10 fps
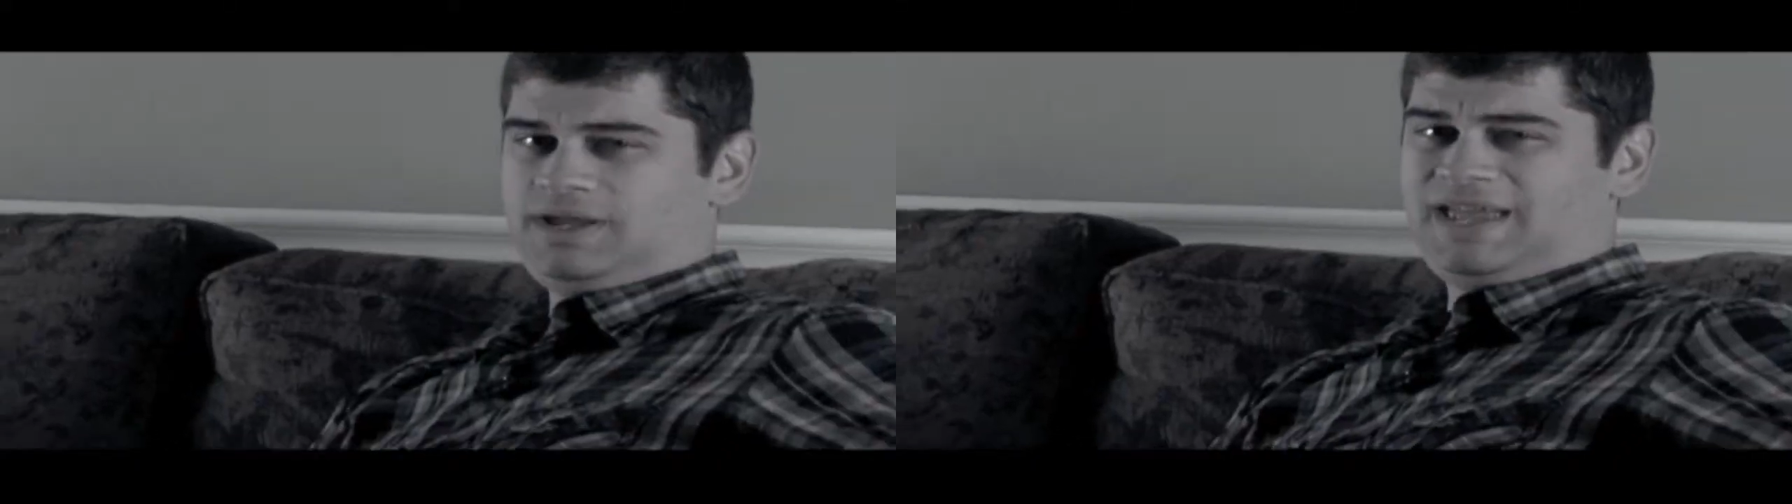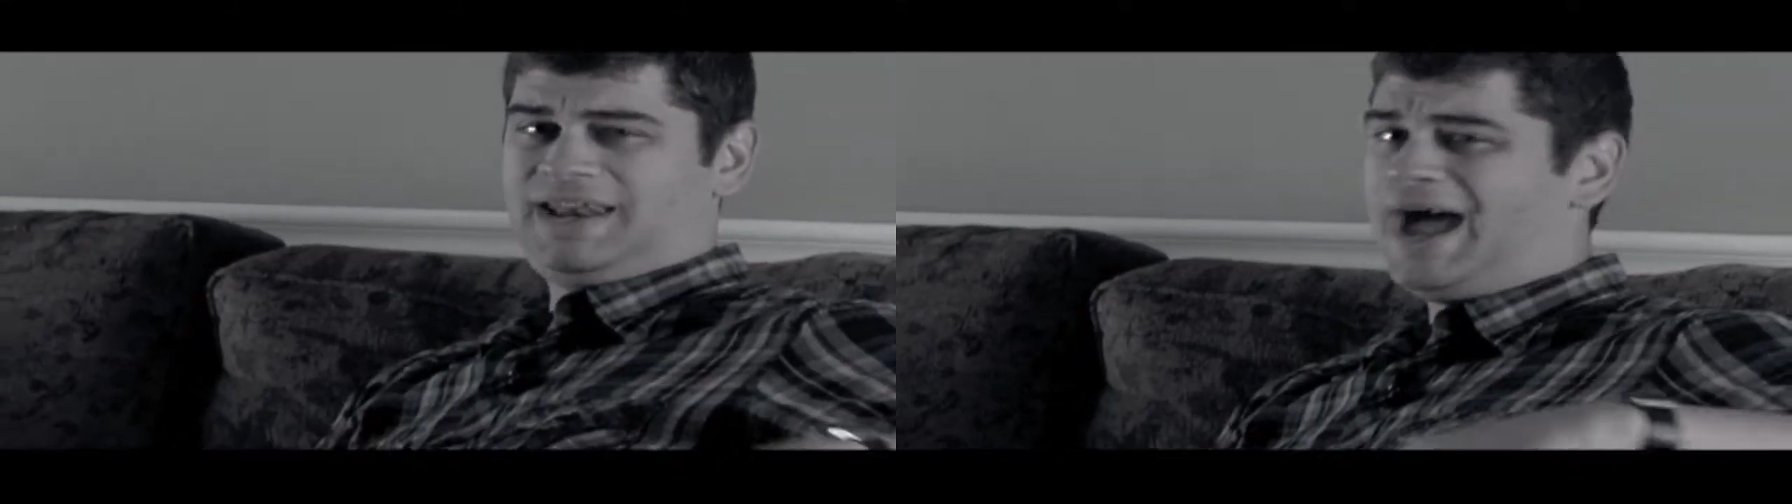
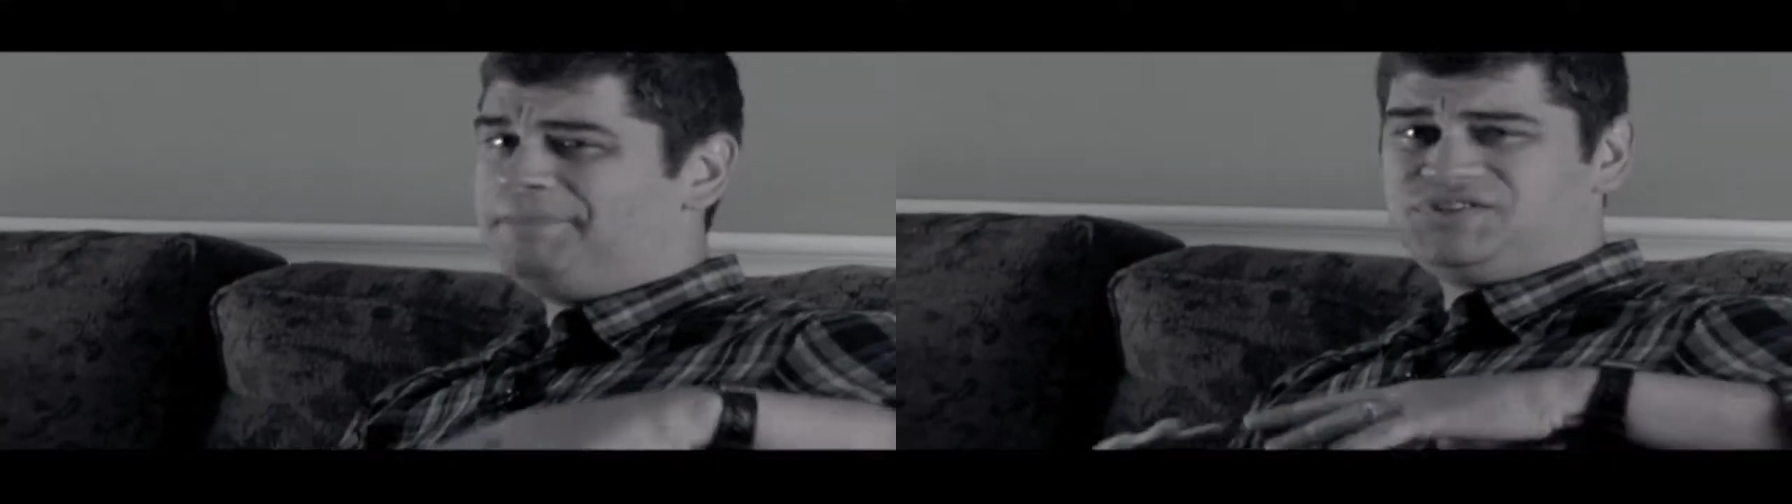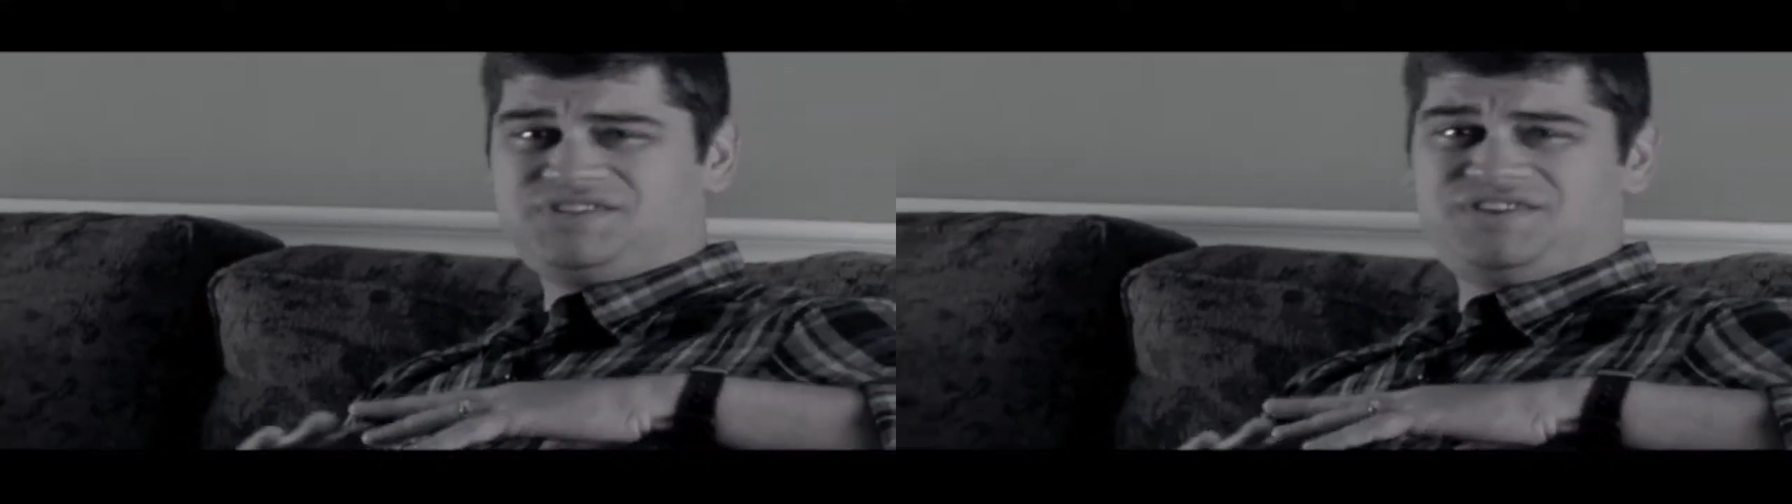And
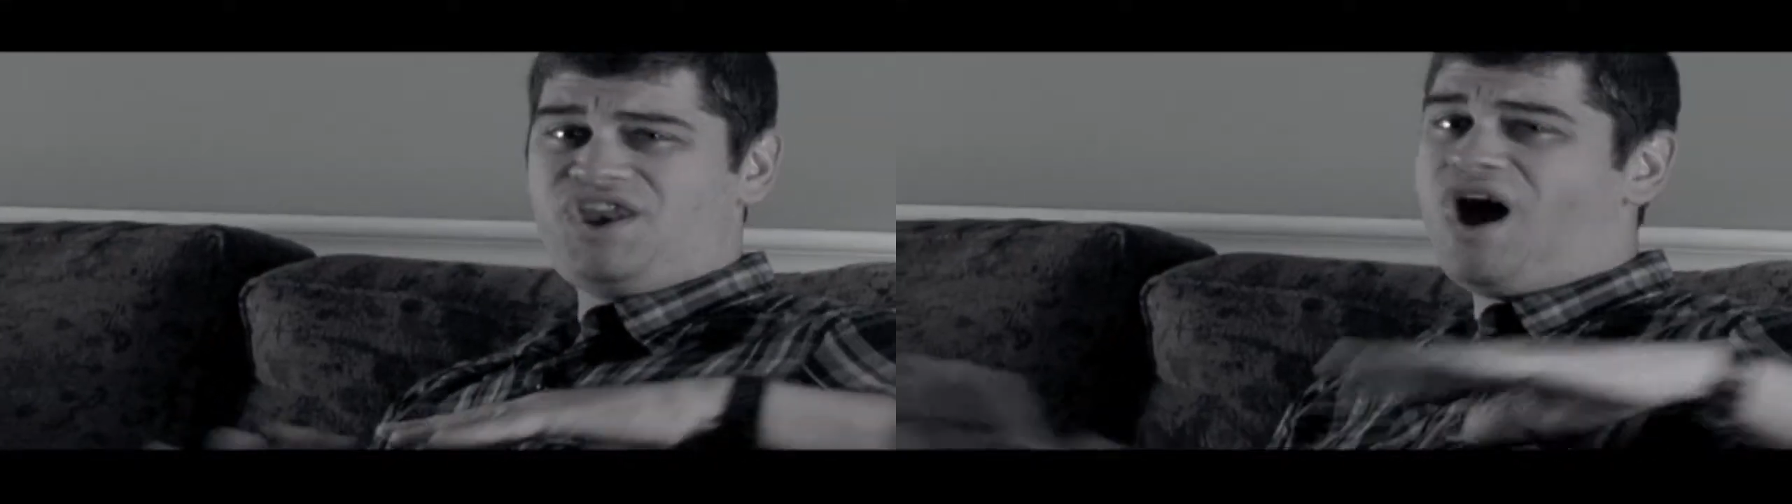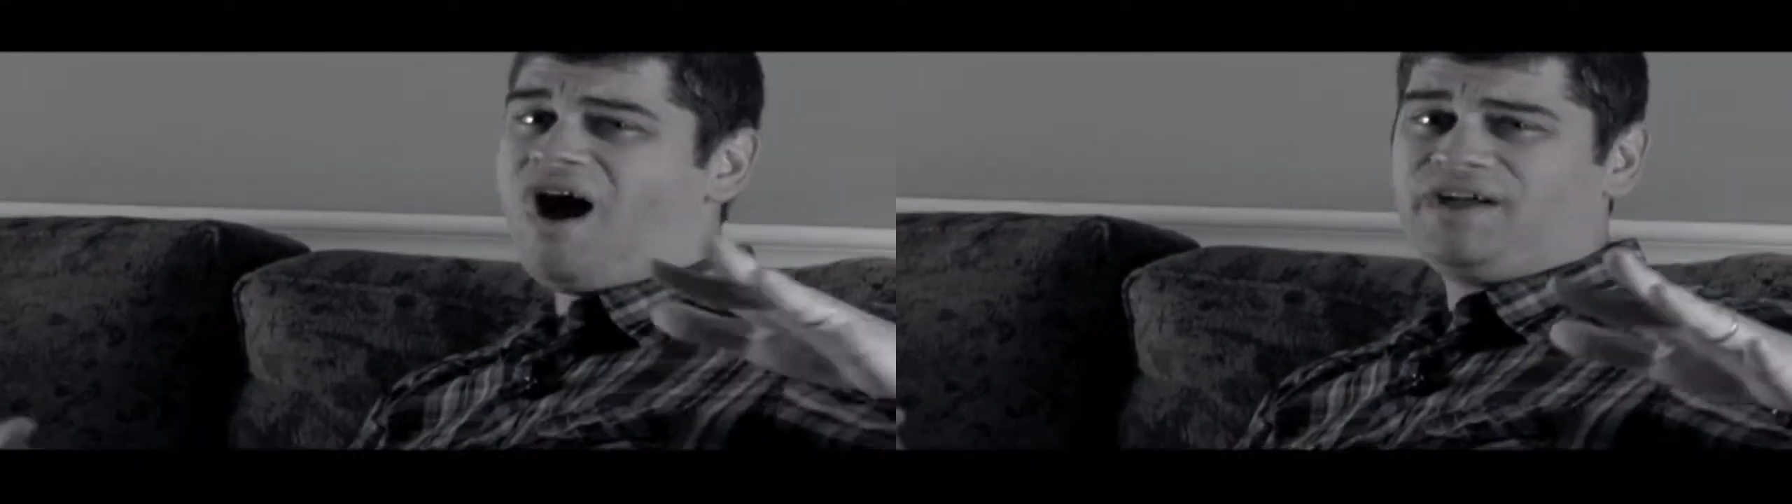I'm
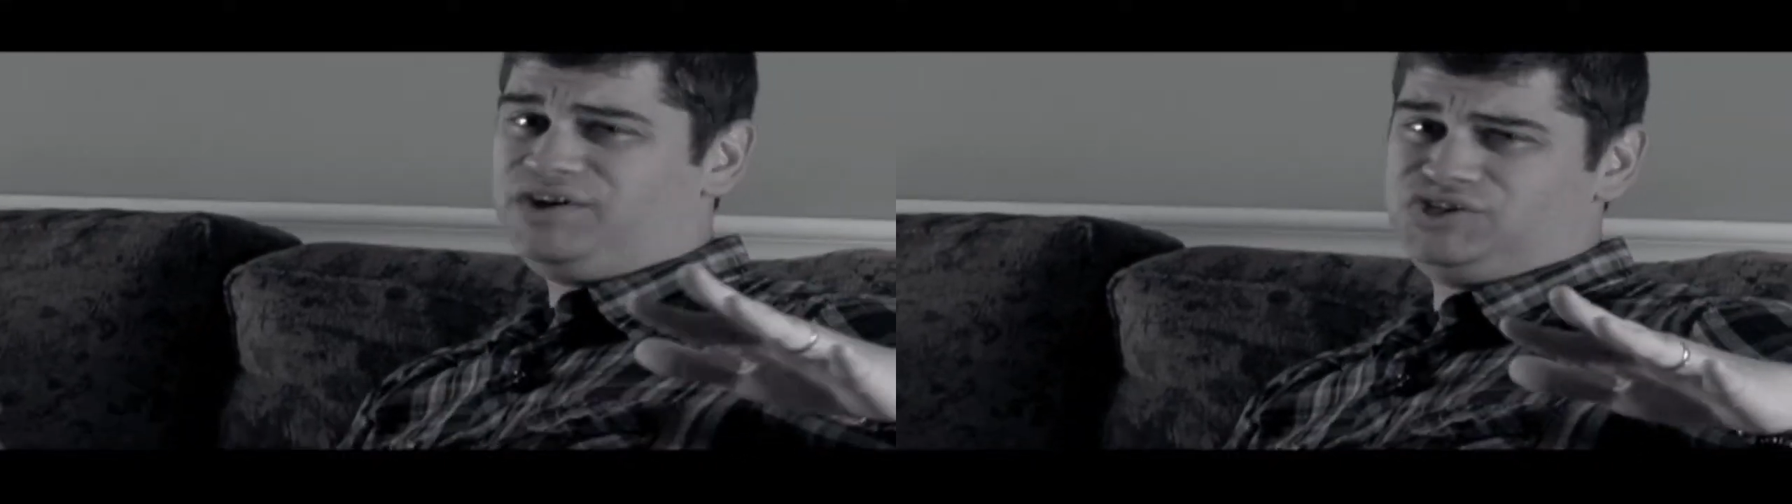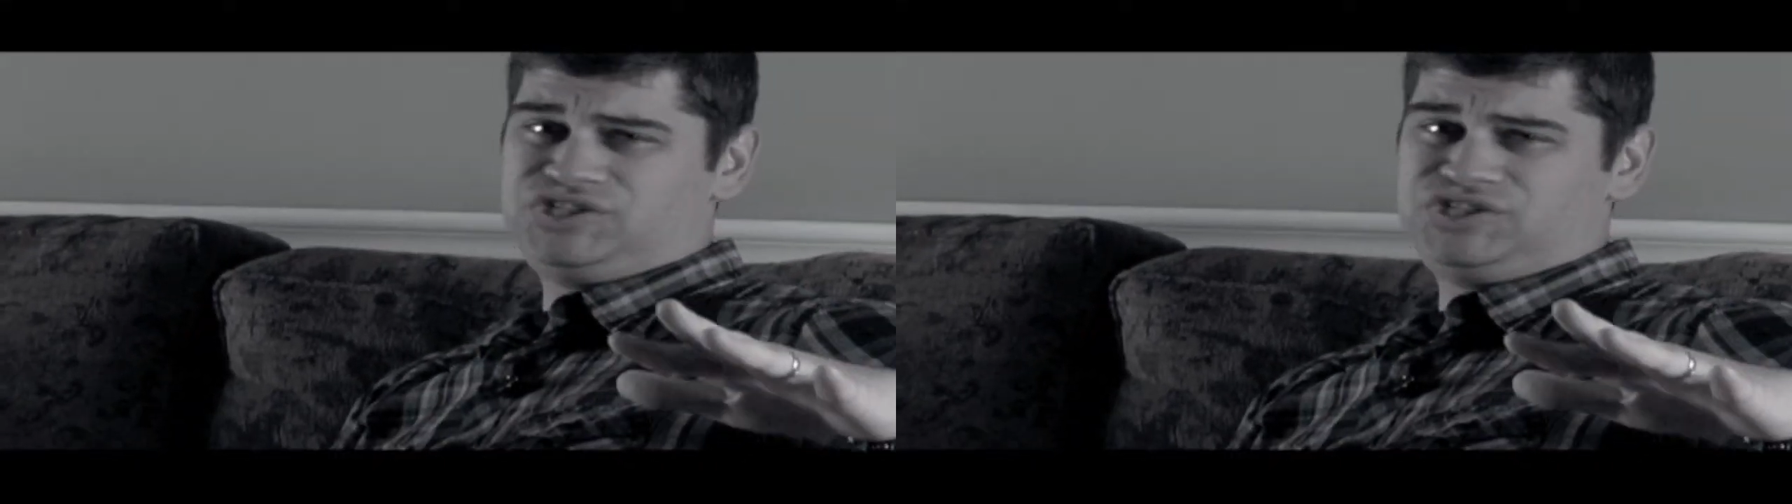not gonna